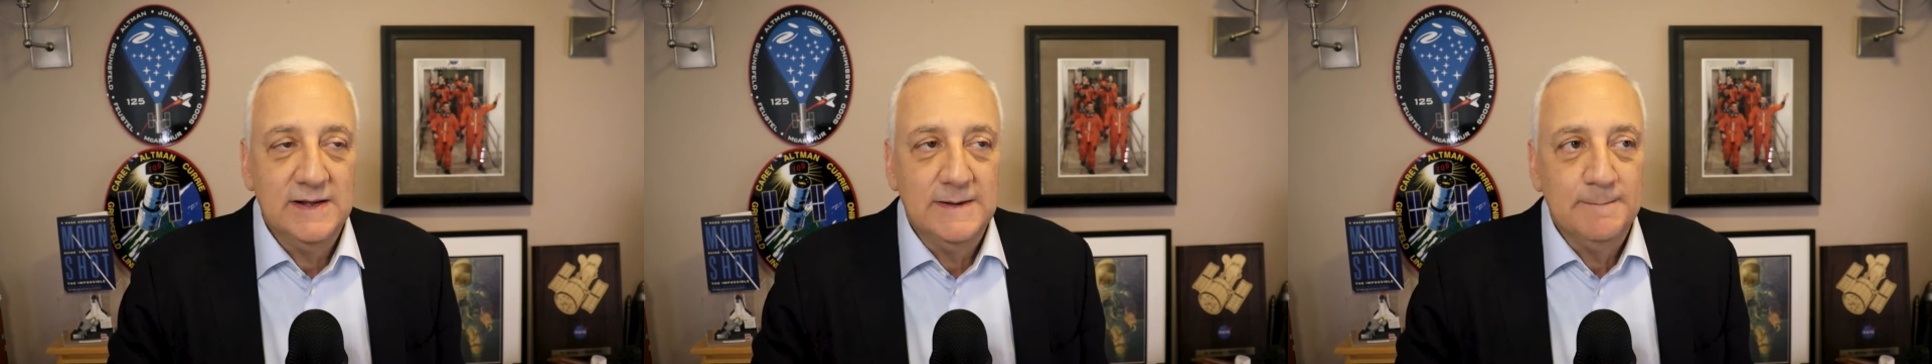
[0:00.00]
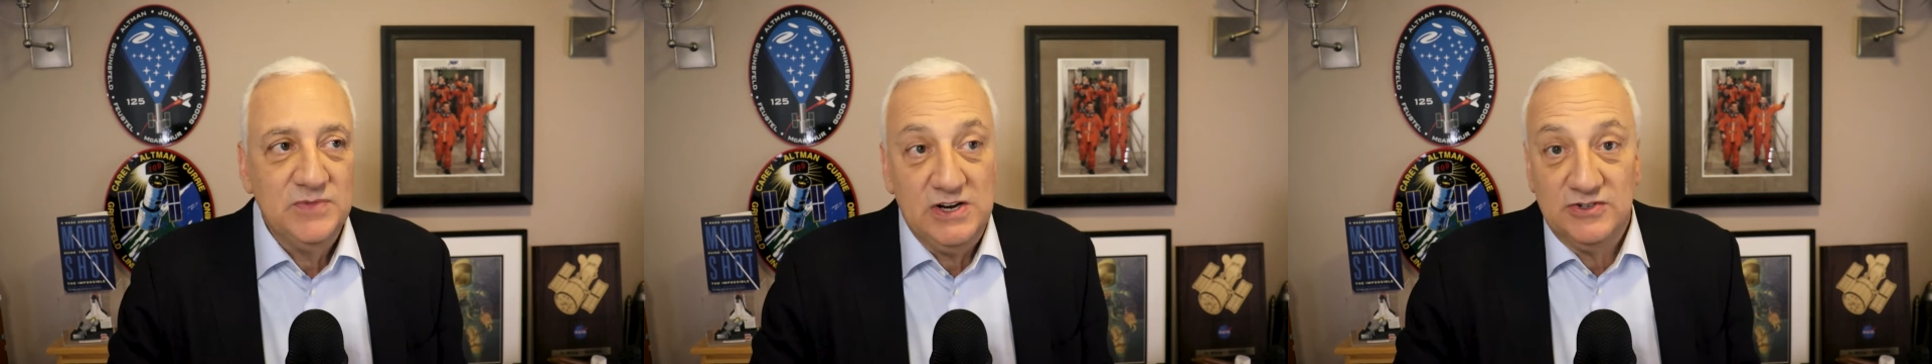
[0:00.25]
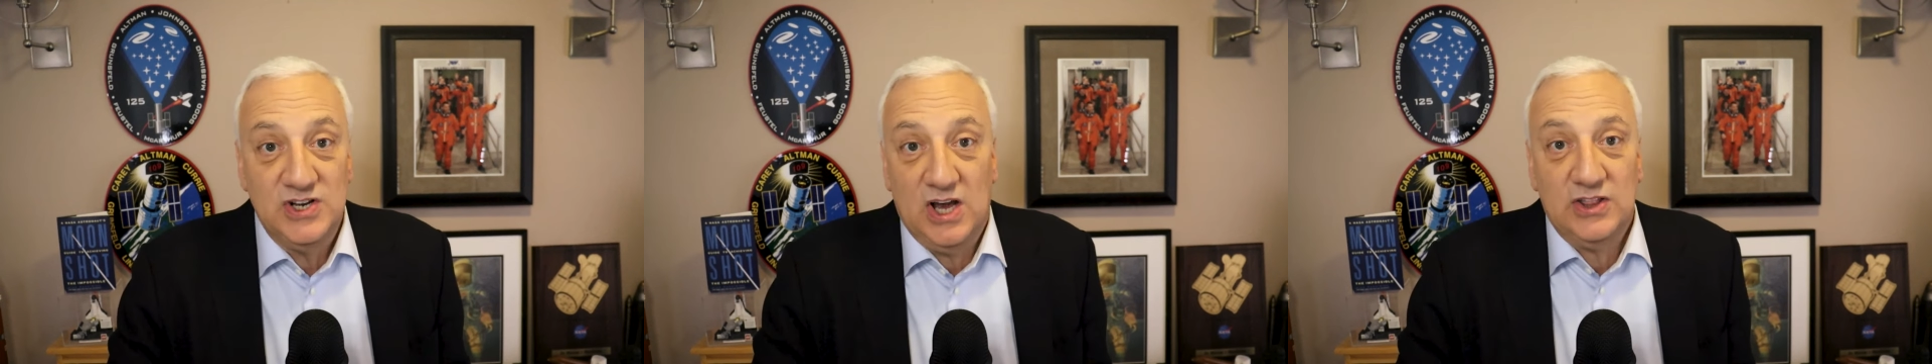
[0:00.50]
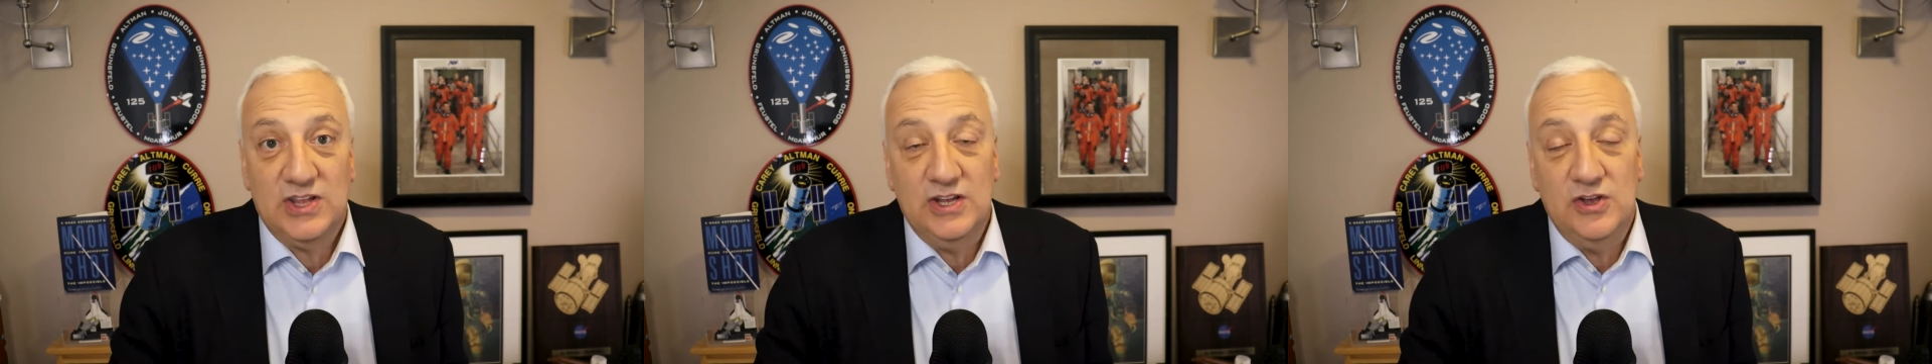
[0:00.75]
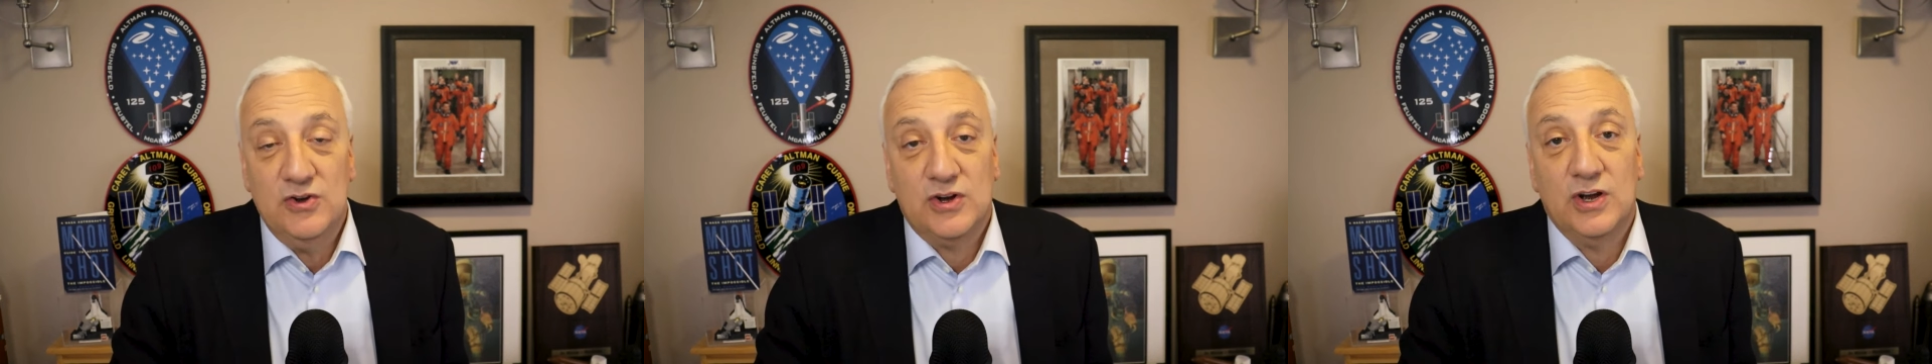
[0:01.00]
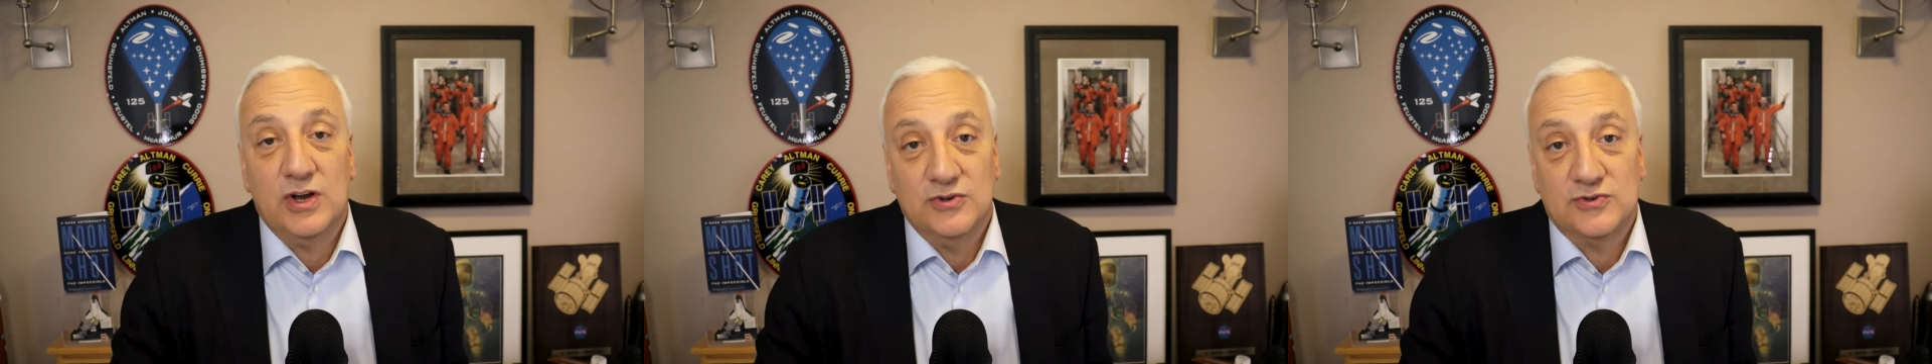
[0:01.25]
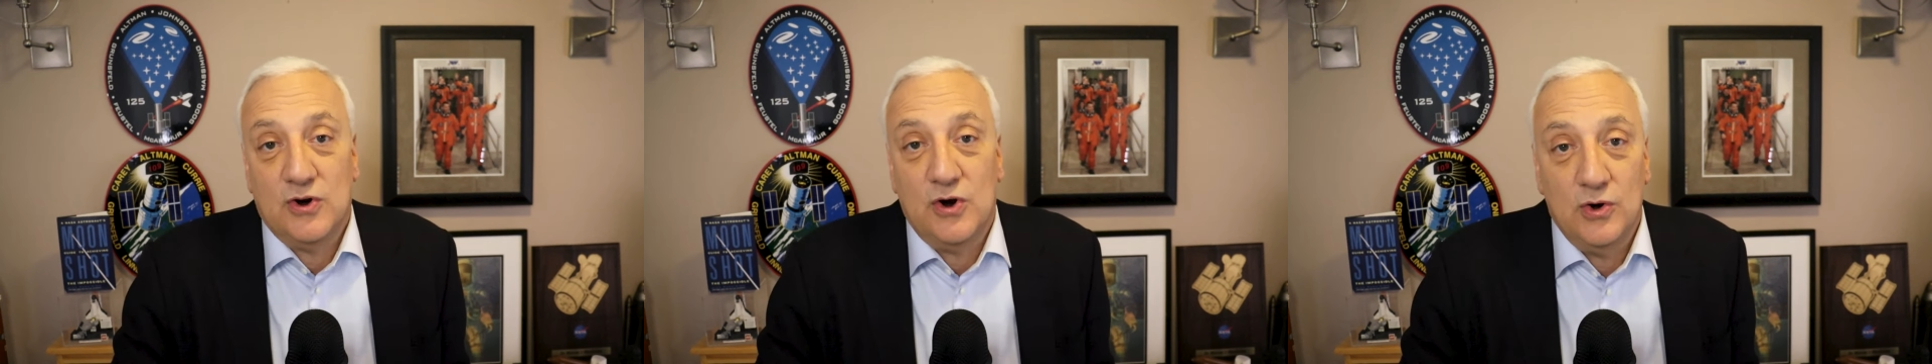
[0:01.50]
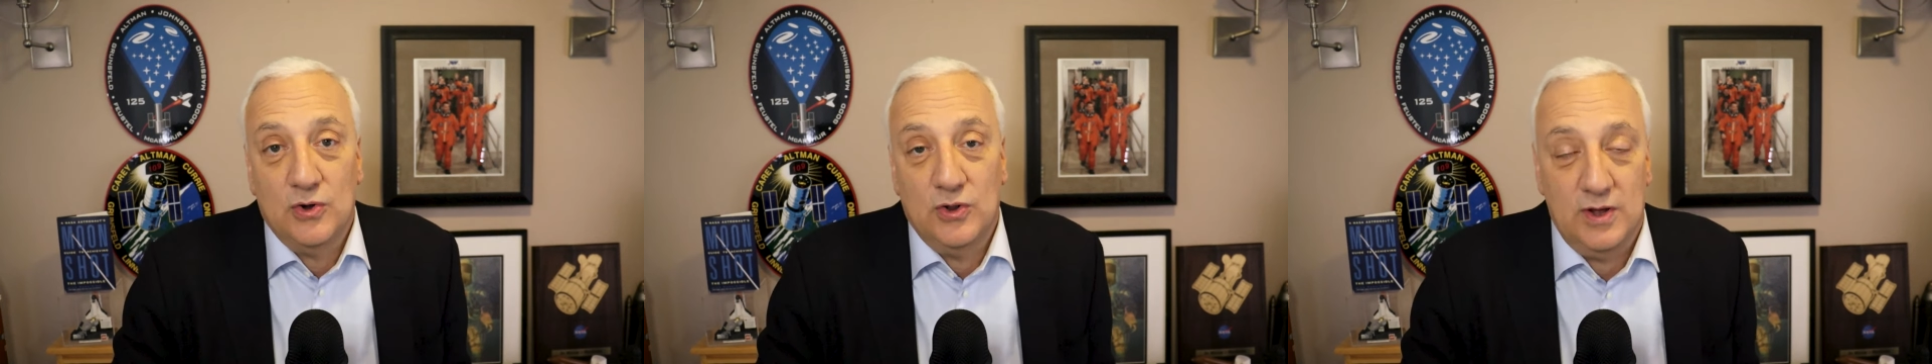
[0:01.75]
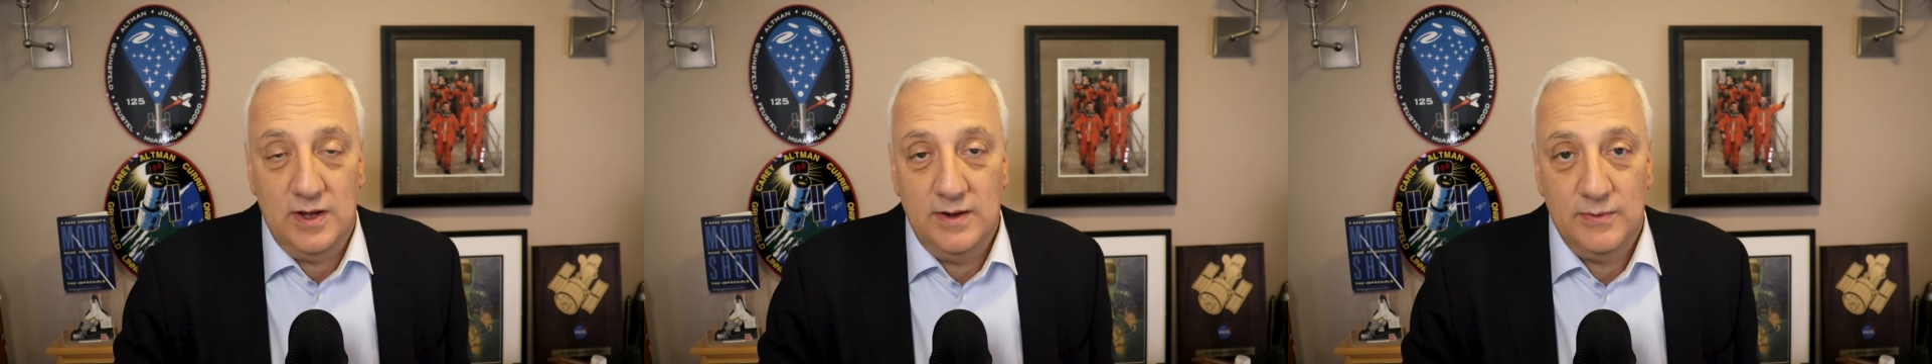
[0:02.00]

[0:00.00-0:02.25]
there's nothing you can control uh,